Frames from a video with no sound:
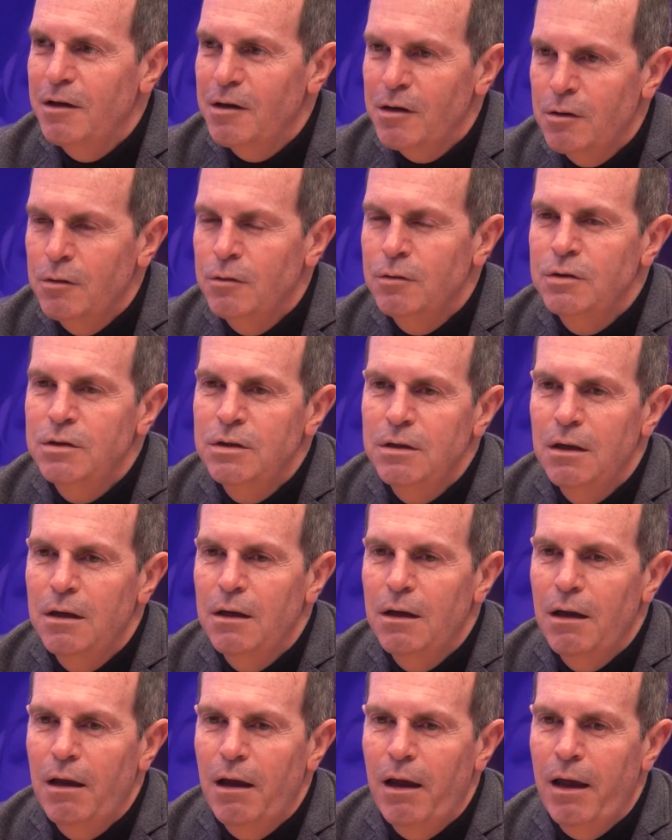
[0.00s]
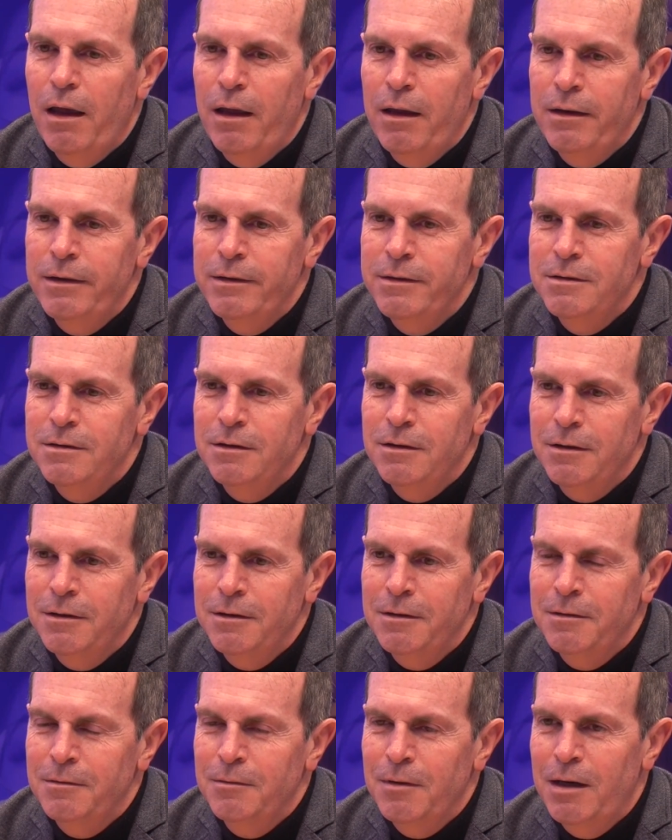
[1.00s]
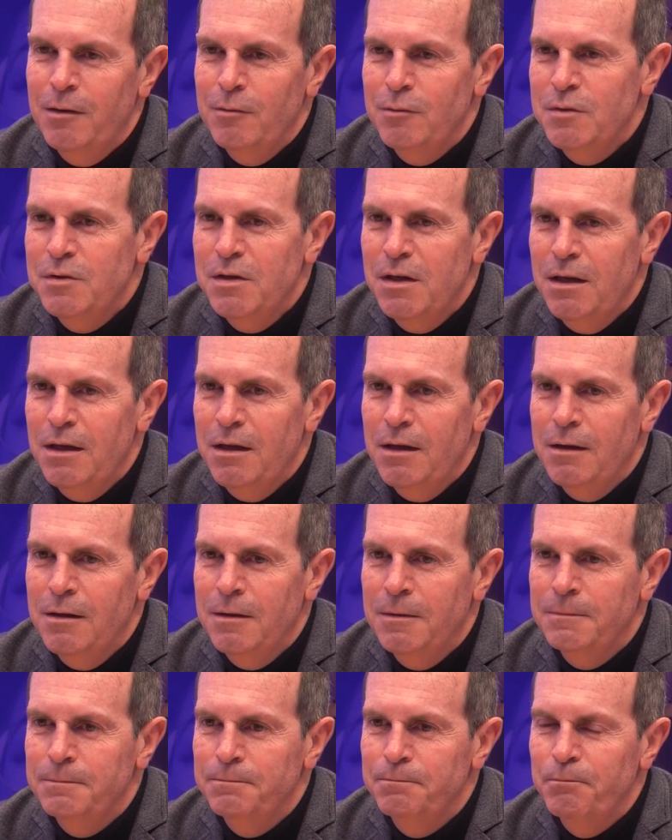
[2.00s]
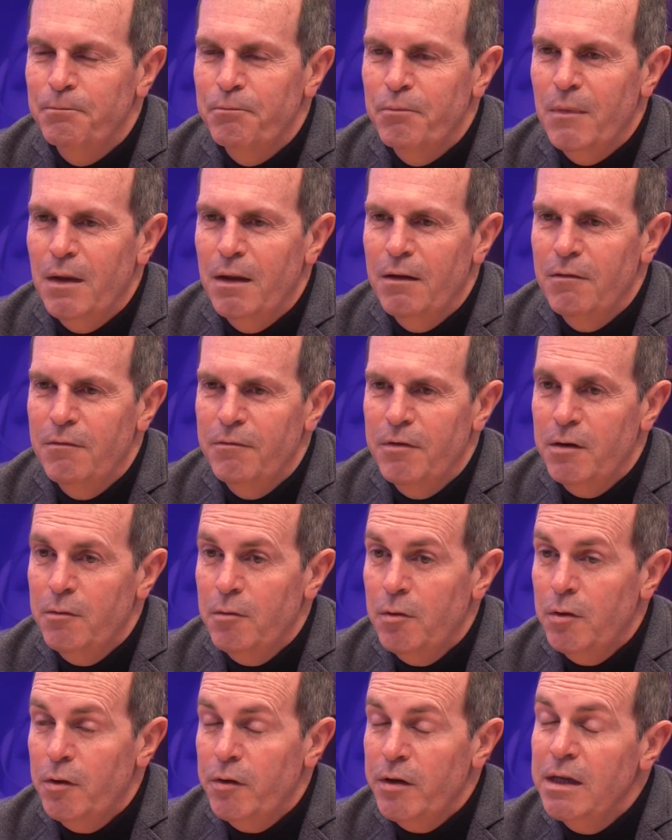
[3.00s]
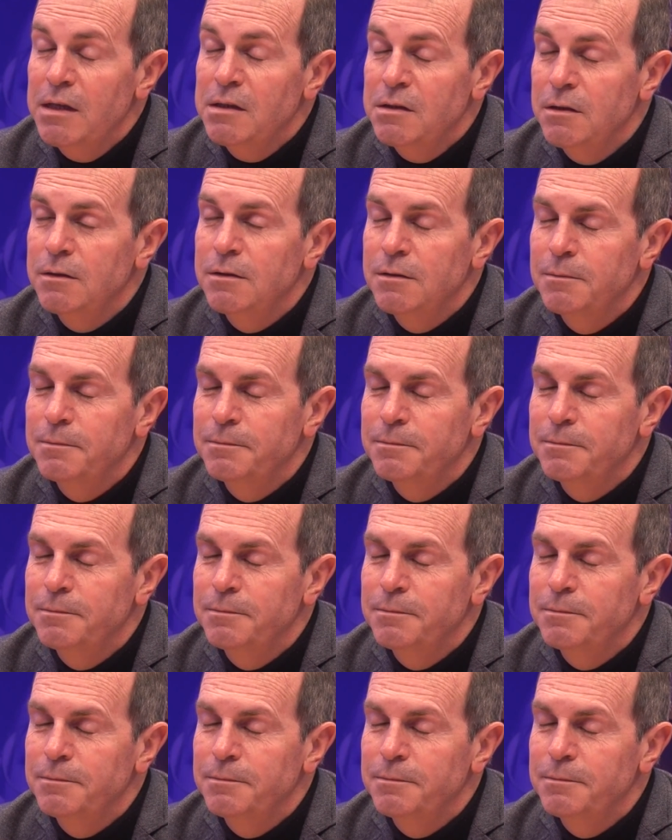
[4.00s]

good, and I would say very well oriented.